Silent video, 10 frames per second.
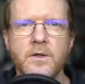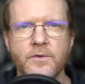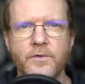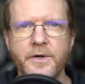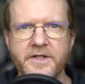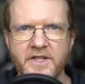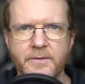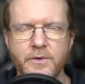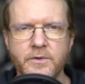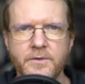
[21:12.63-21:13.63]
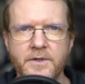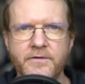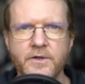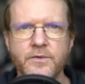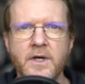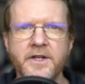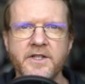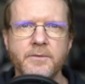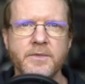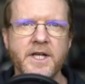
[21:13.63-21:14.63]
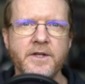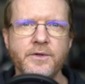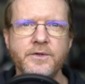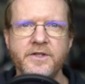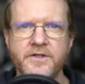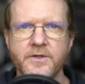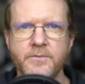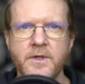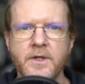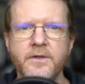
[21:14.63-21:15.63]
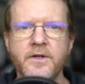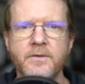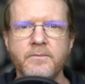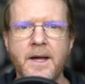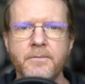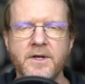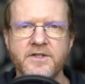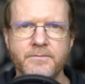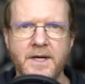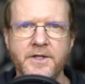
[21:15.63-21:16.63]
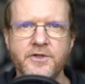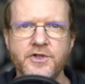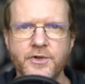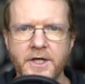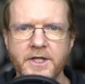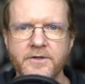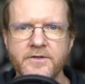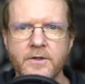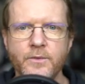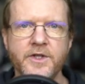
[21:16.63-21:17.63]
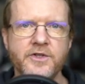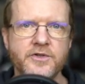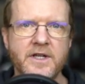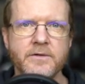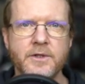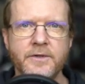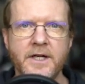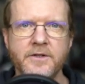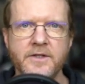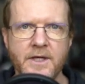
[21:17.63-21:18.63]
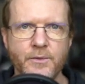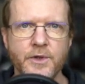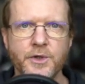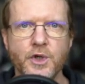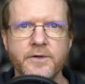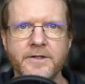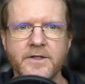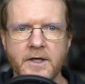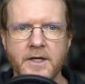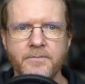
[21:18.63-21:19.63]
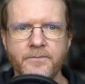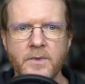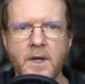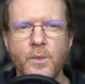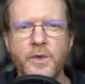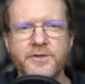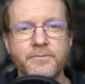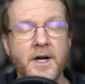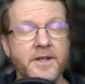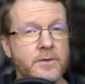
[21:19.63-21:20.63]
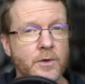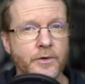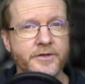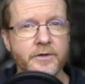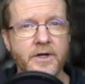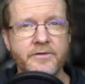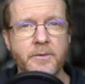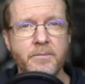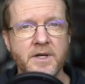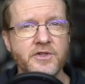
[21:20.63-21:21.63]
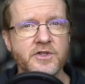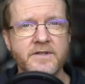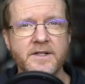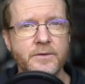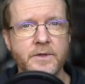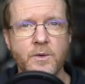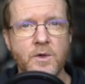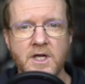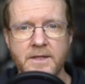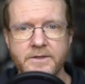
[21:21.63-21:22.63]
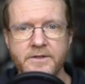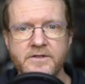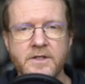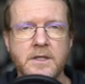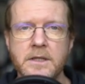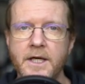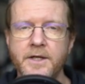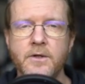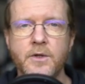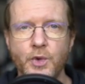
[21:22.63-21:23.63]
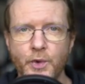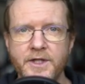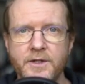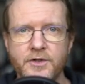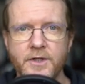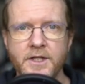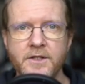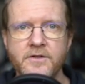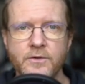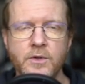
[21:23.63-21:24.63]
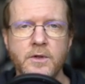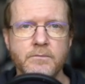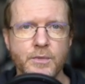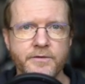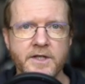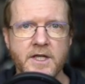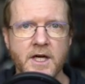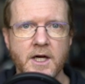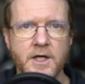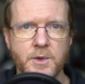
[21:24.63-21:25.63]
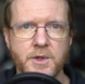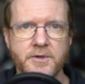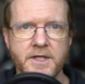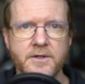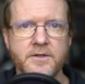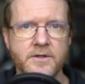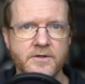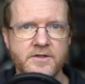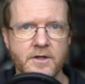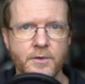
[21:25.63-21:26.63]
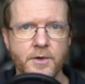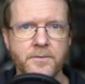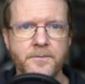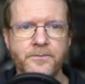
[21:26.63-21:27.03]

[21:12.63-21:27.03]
For example, if you're writing a brand new system that must manage trains which travel around a network over time, which might also have a bunch of other requirements like crewing the trains or moving cargo around and so on,